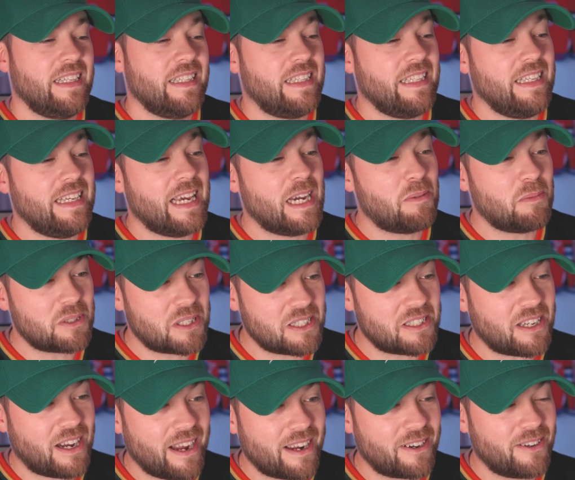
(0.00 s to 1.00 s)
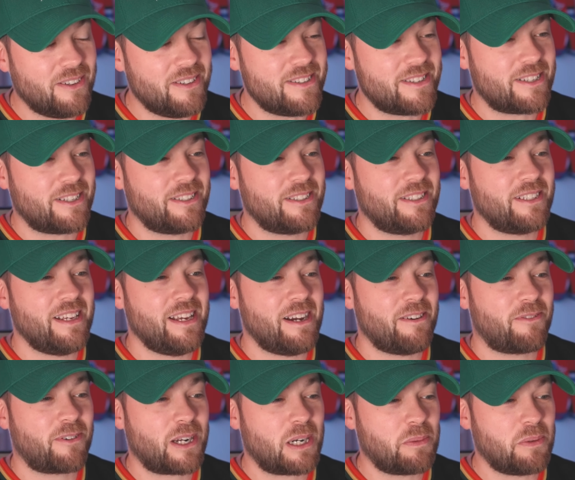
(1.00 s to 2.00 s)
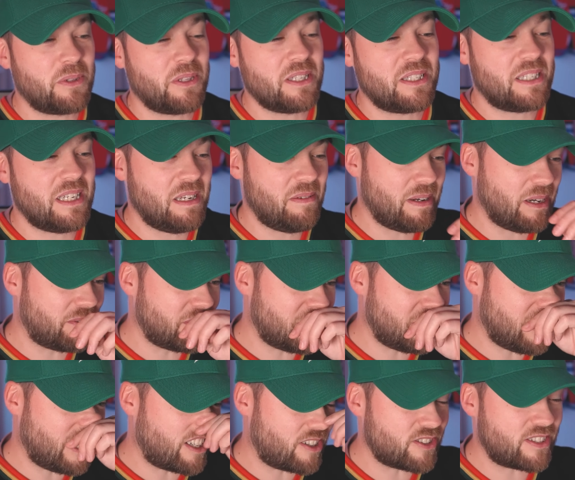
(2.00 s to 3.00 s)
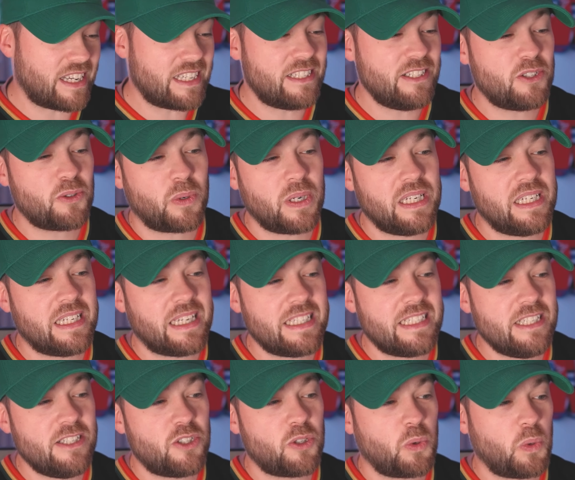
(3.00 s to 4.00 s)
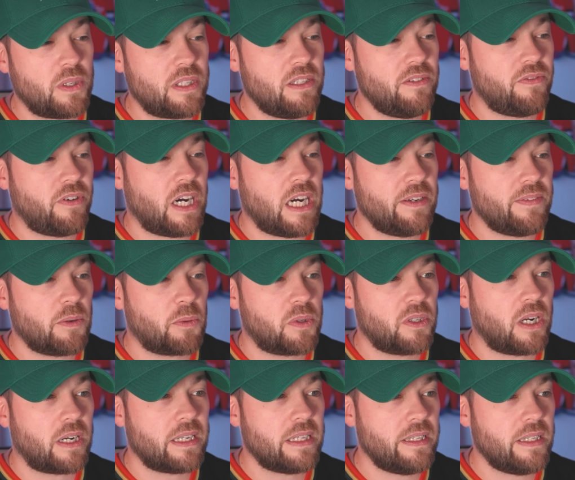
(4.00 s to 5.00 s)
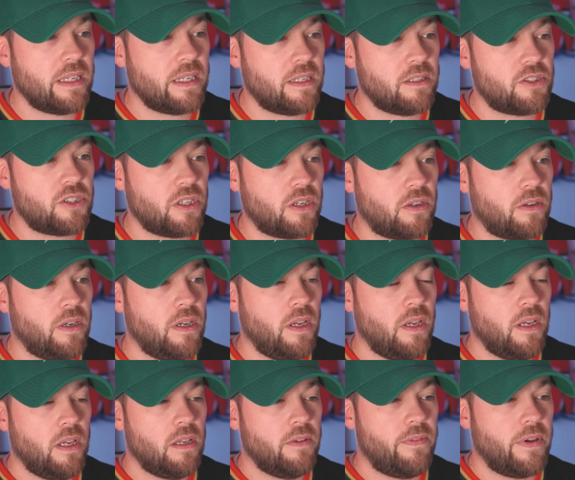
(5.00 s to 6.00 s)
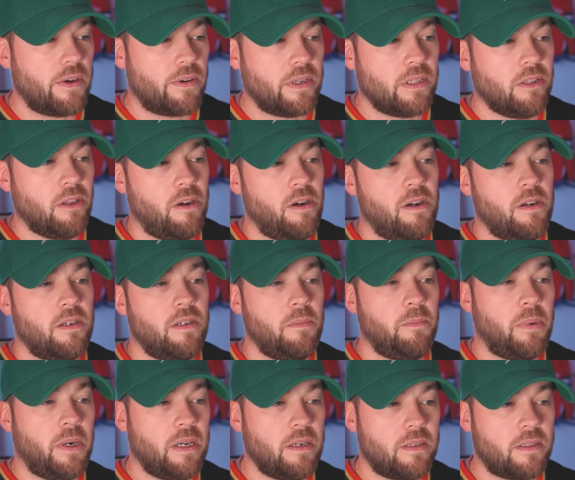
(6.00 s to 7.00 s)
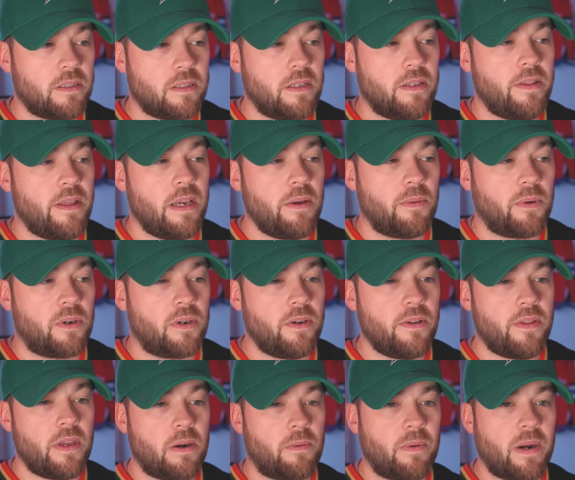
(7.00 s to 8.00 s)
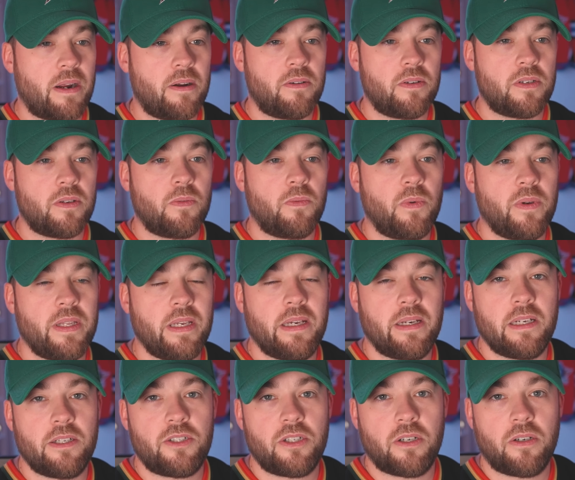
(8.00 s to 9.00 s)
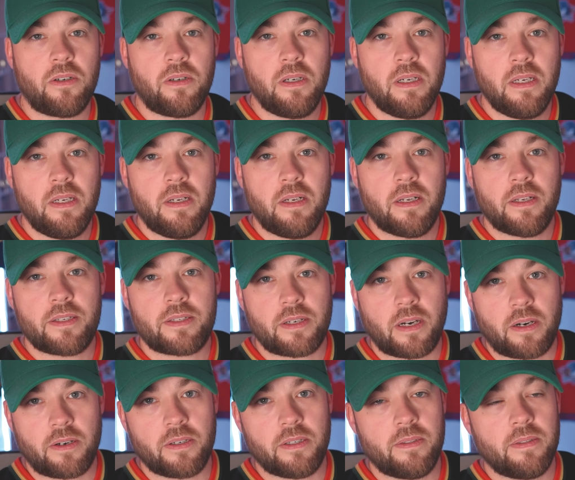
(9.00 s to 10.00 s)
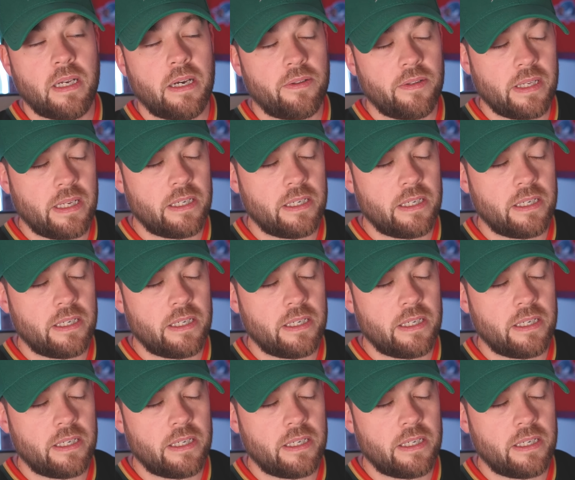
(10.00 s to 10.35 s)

The Hamilton Tigers. Yeah, I forgot about this team. Hamilton Tigers, 1920 to 1925. They were not in the NHL very long, but they were around when the NHL started. Now, the